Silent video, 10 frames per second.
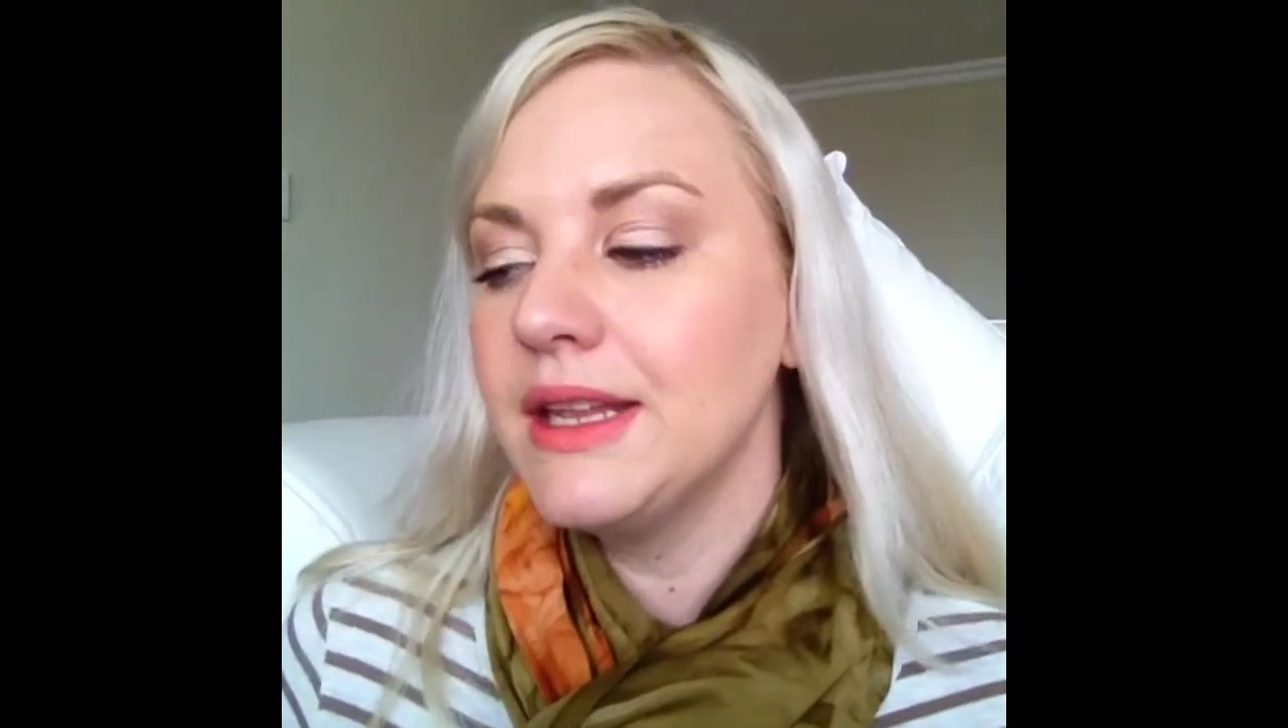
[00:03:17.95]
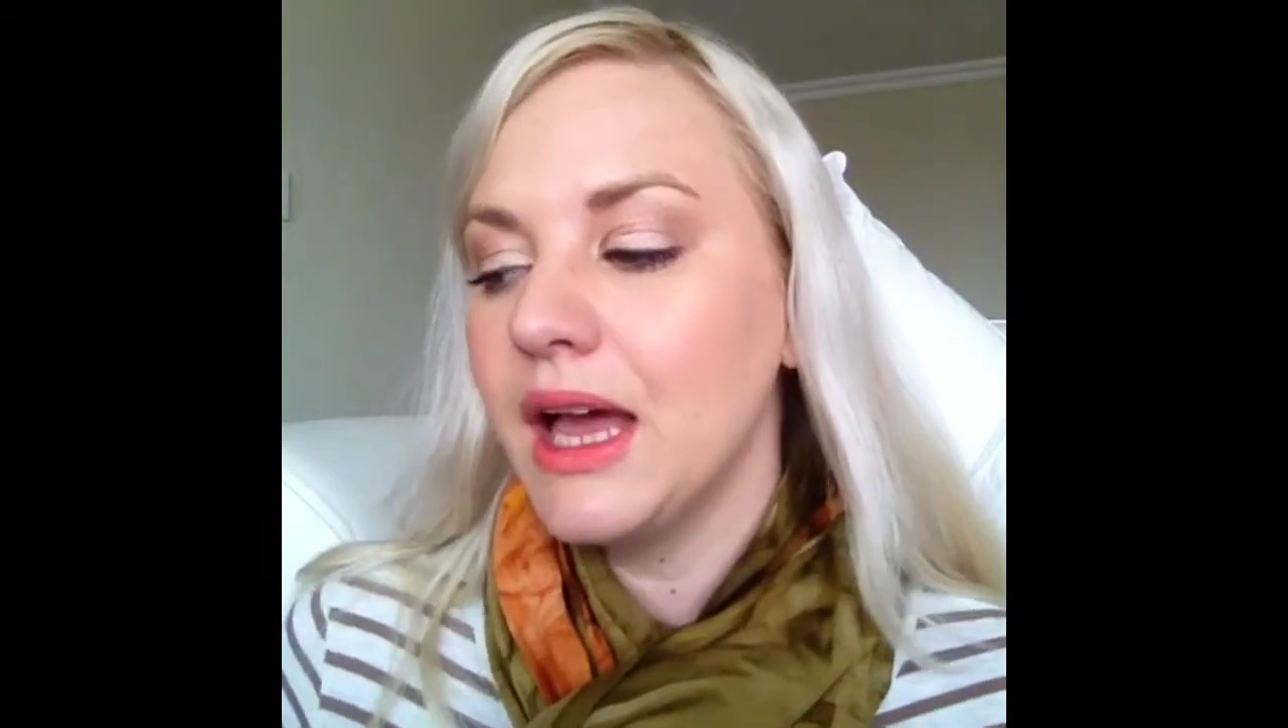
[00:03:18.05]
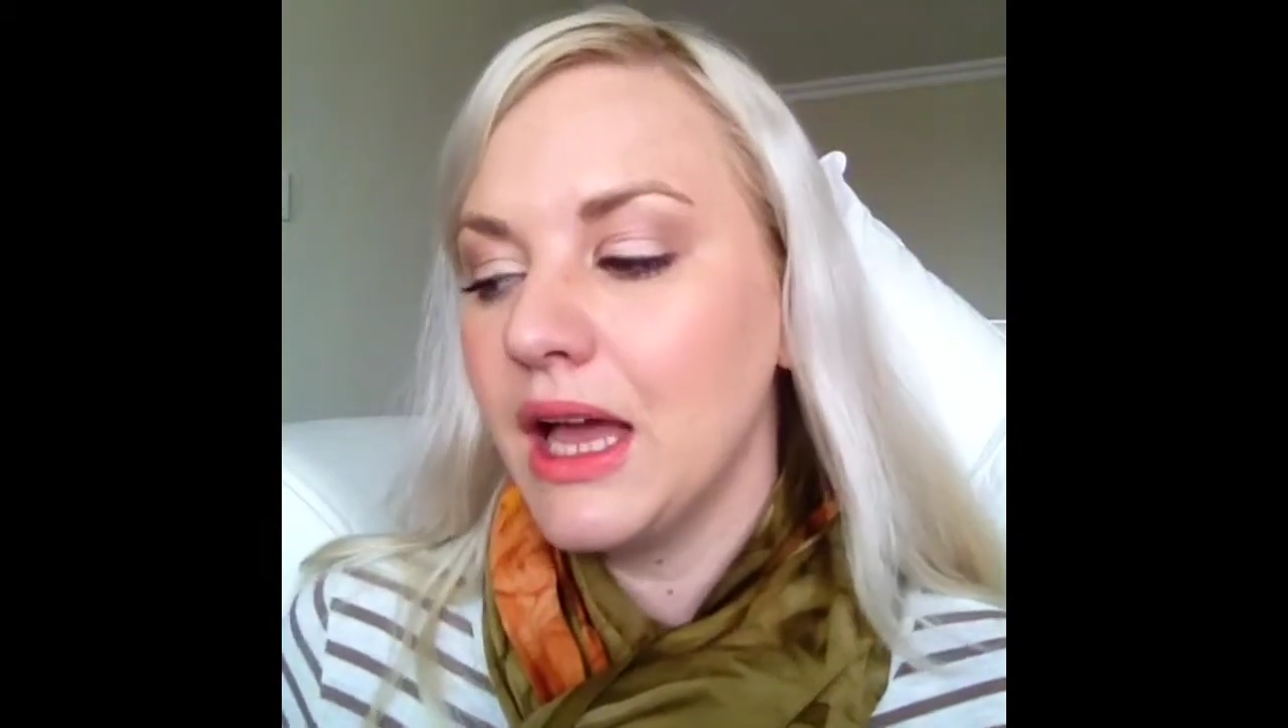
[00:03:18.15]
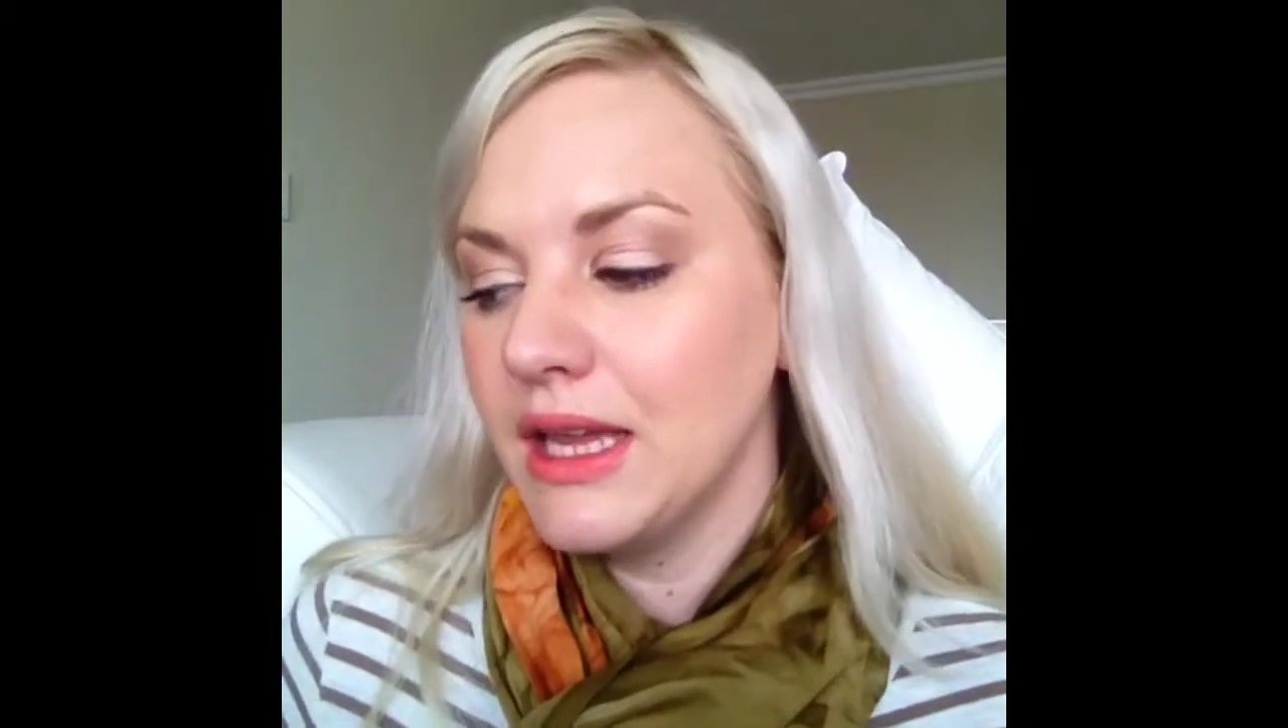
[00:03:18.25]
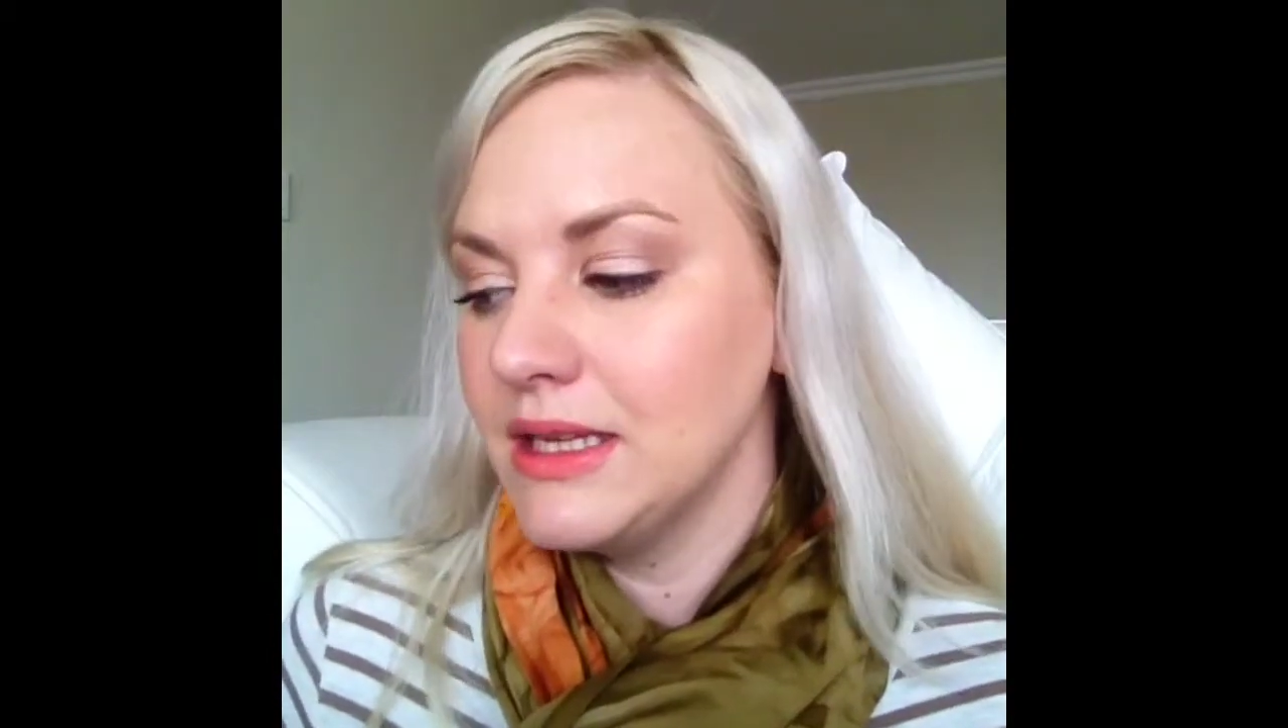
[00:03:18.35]

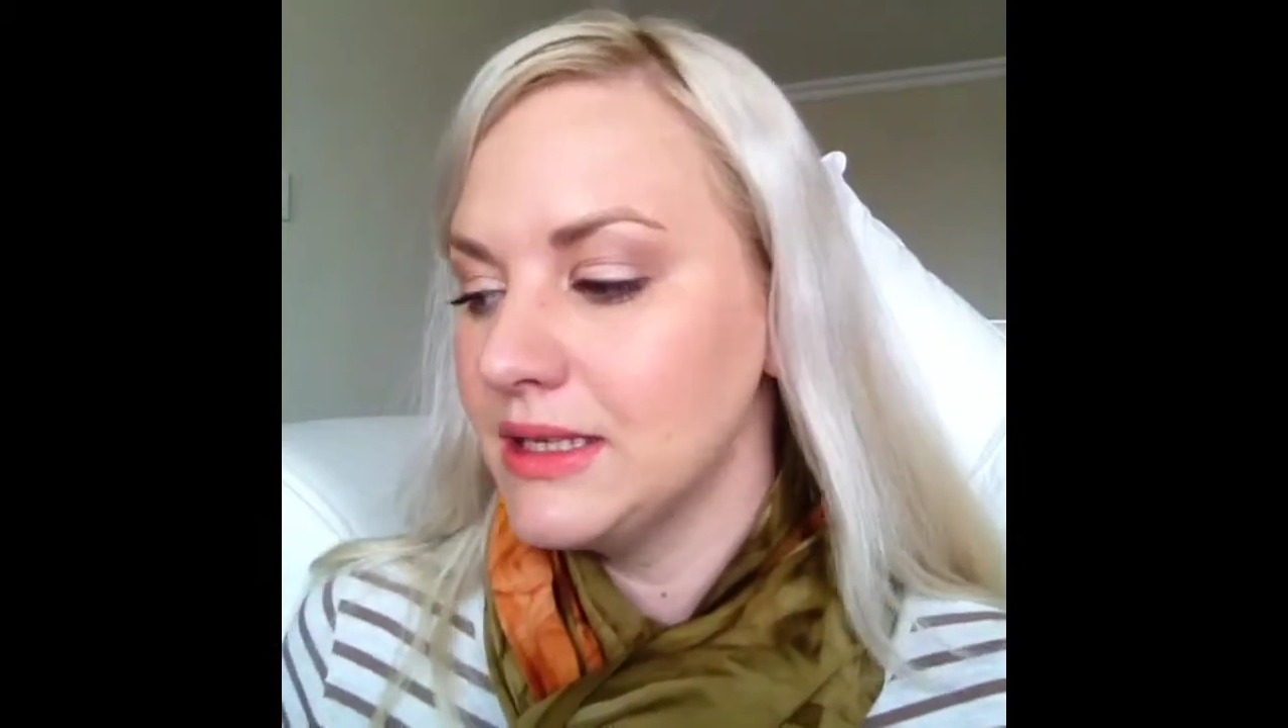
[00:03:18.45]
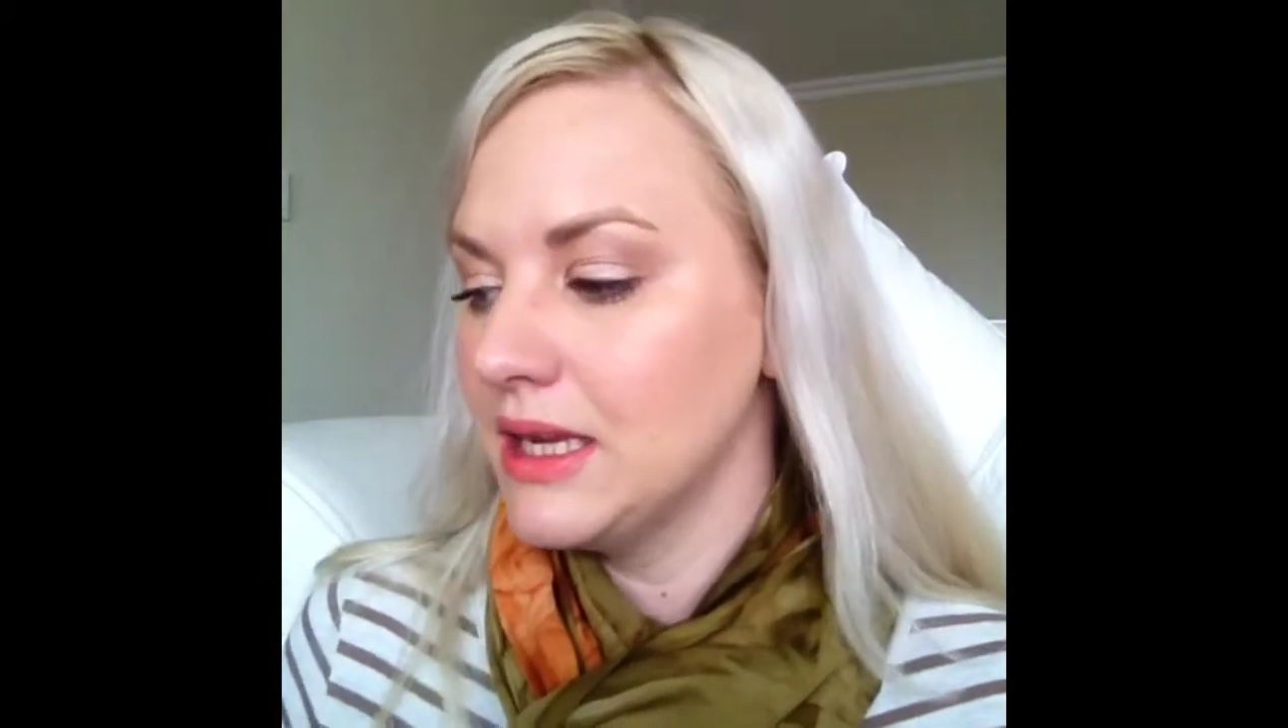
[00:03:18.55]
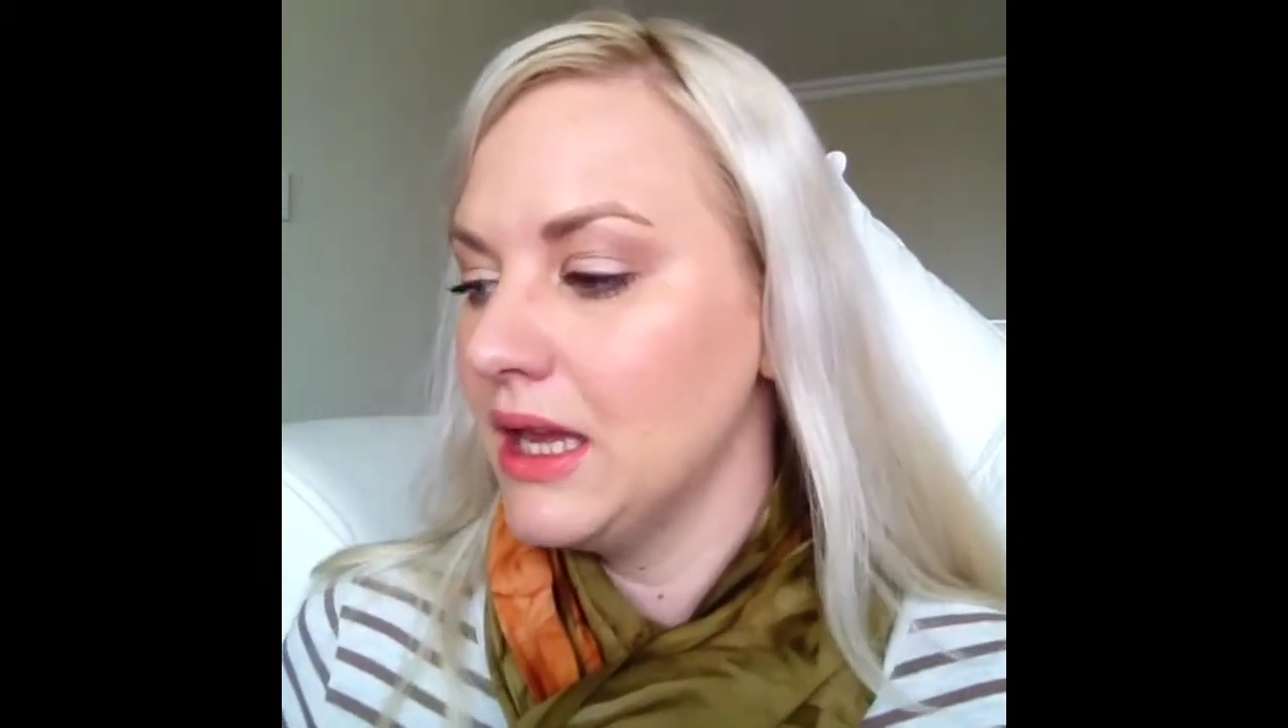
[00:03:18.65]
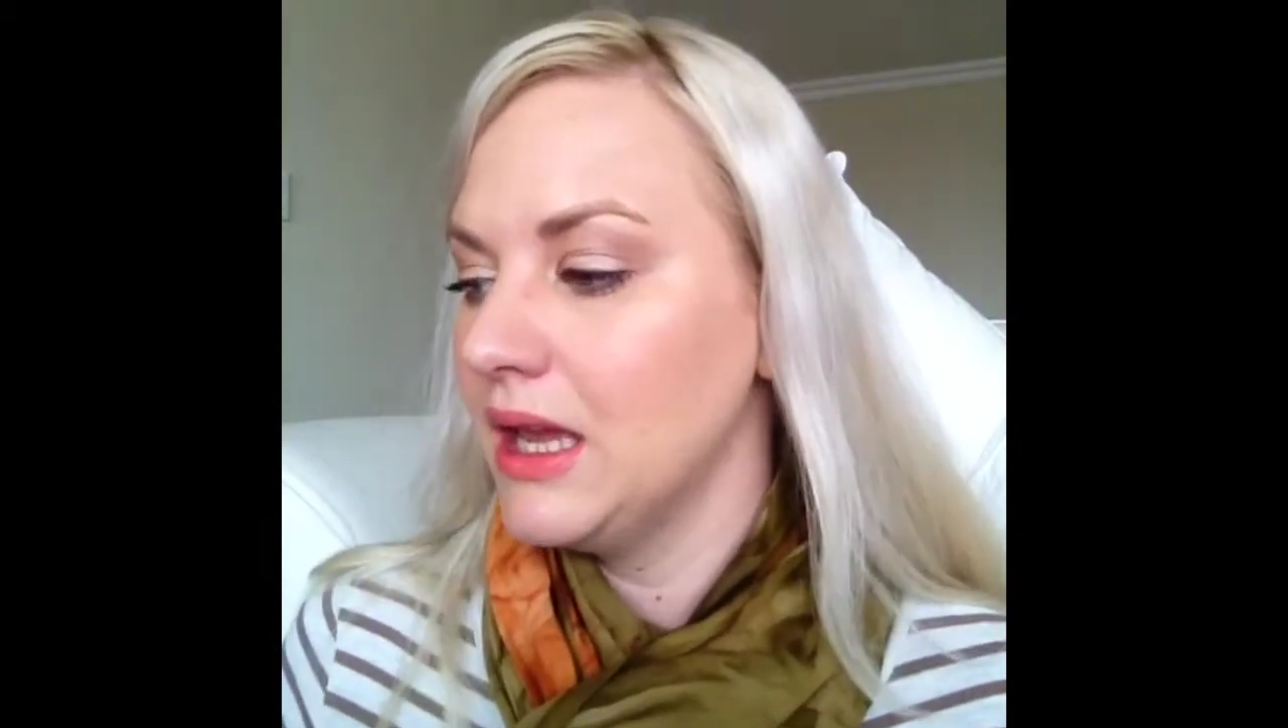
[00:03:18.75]
night,